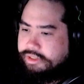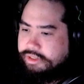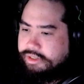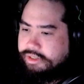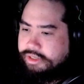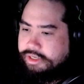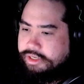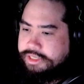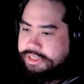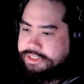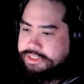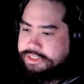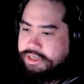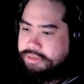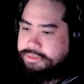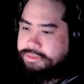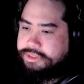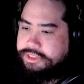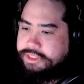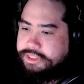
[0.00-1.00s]
My next
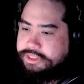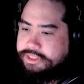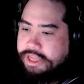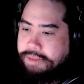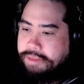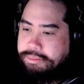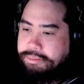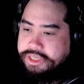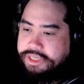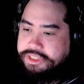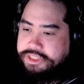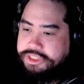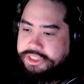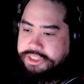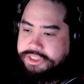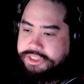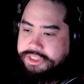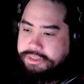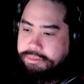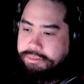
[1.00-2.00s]
comment says, I might
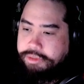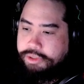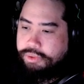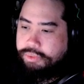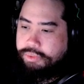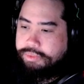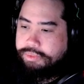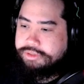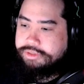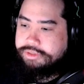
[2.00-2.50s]
jinx it, but oh well.